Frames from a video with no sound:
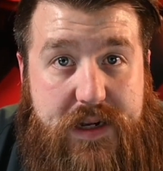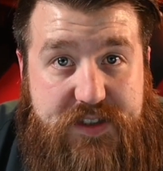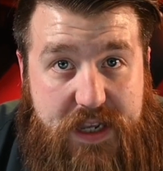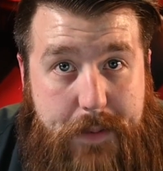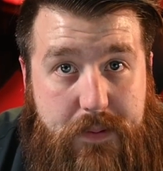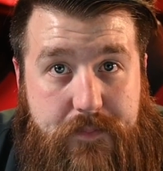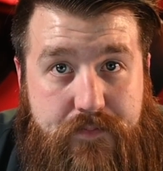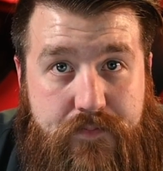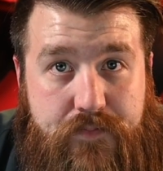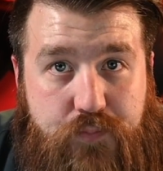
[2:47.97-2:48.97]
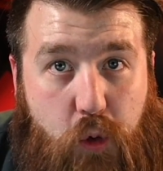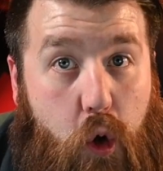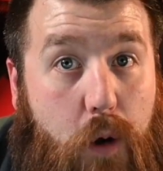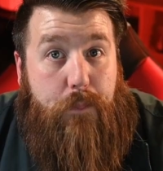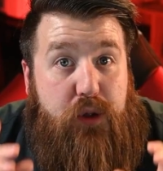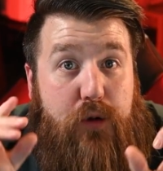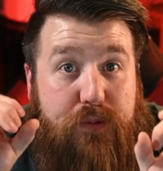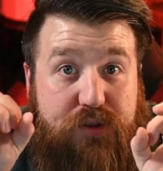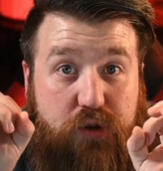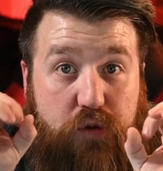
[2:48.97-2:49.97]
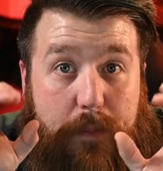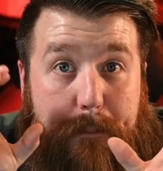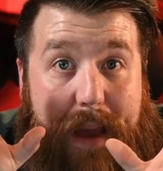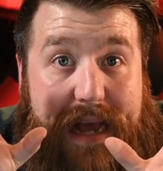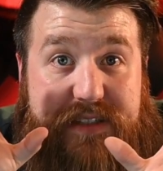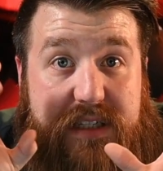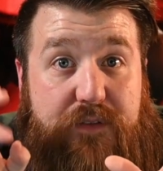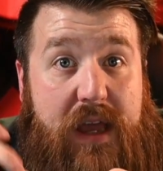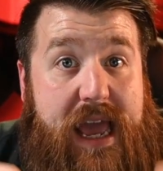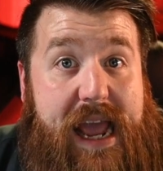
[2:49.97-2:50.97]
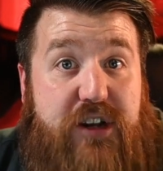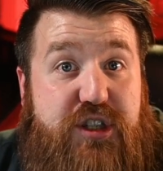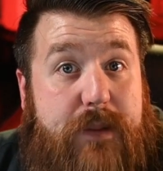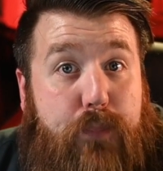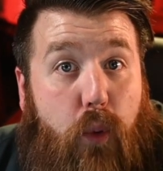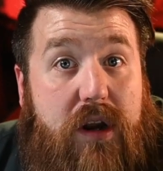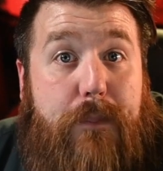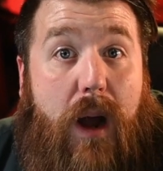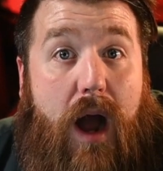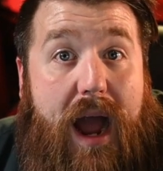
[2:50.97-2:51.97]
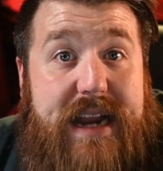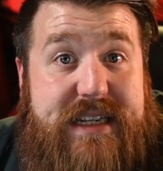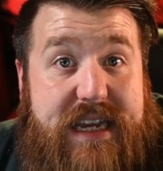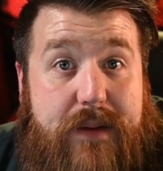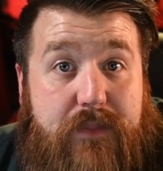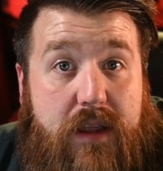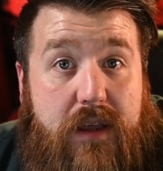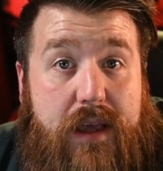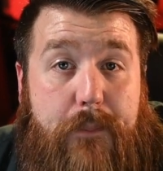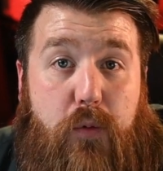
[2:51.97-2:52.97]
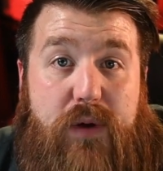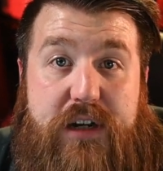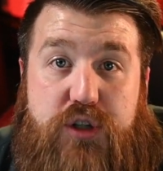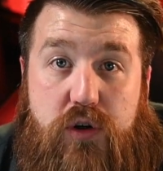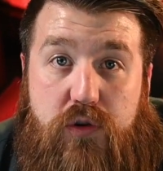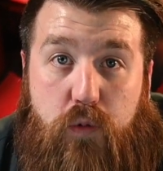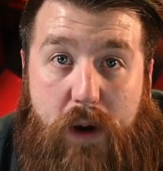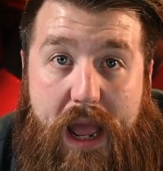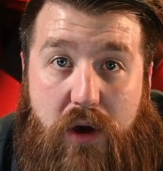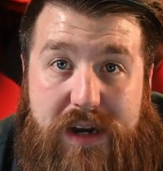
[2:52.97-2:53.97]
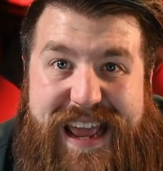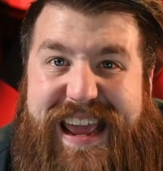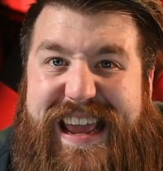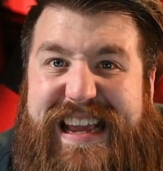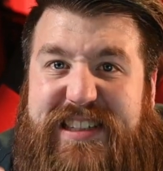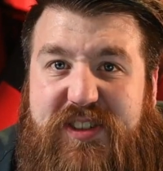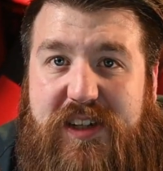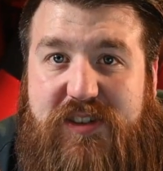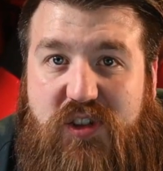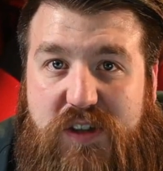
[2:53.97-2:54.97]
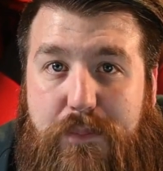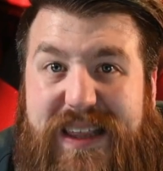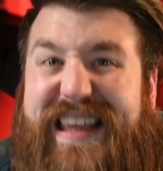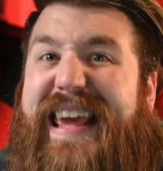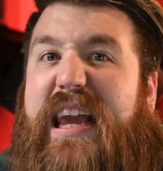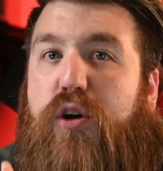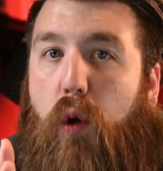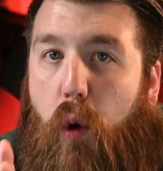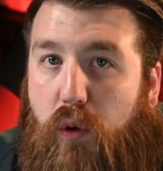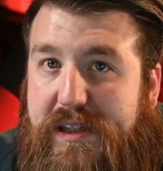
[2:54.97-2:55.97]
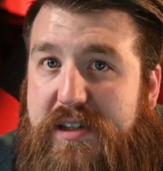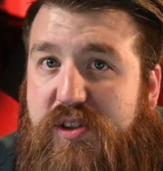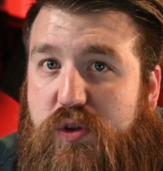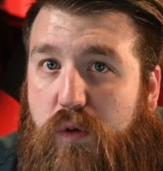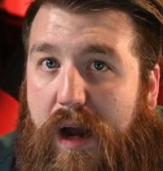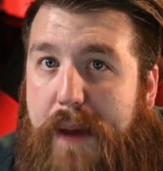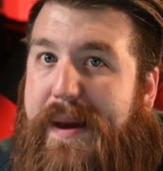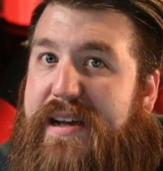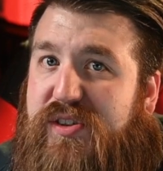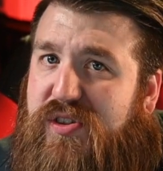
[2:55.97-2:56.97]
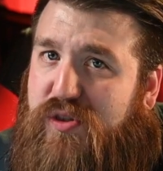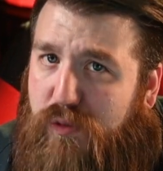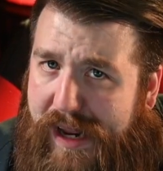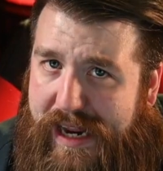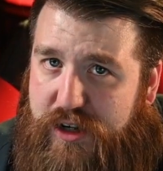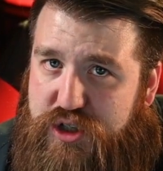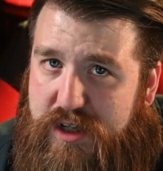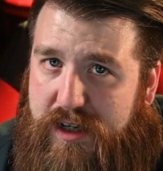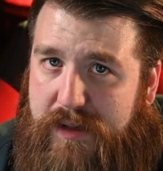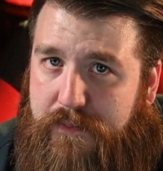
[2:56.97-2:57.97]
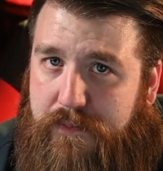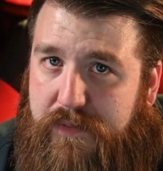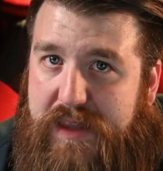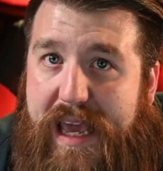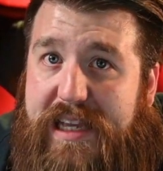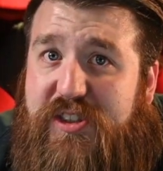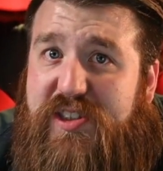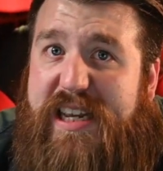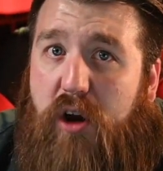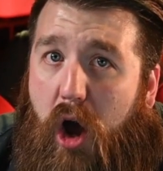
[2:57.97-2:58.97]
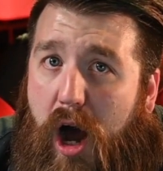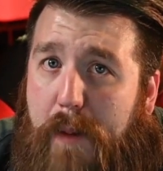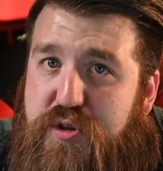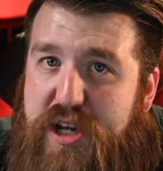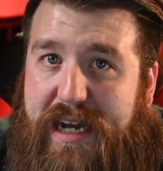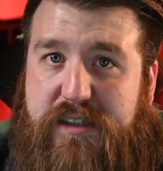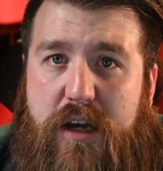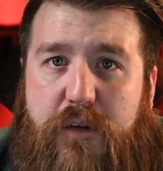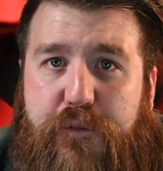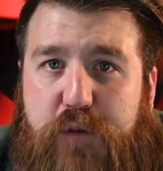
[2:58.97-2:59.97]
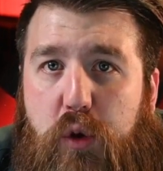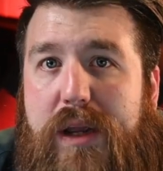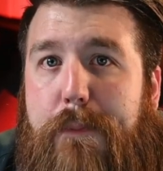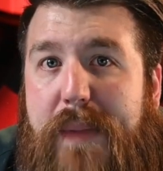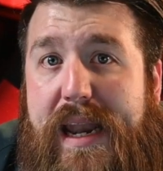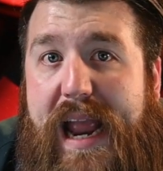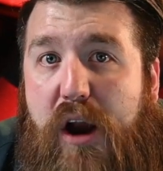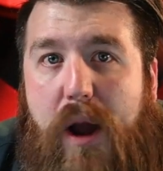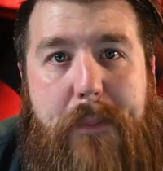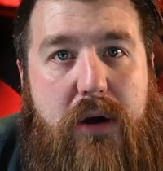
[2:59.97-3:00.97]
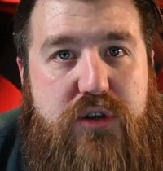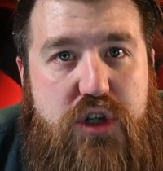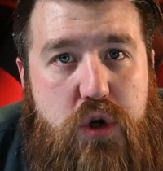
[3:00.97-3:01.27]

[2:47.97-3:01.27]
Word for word: freeze up. Her pupils grew massive, and she pointed behind him, but when he turned around, he saw something he could only describe as strange. They could see an object floating midair about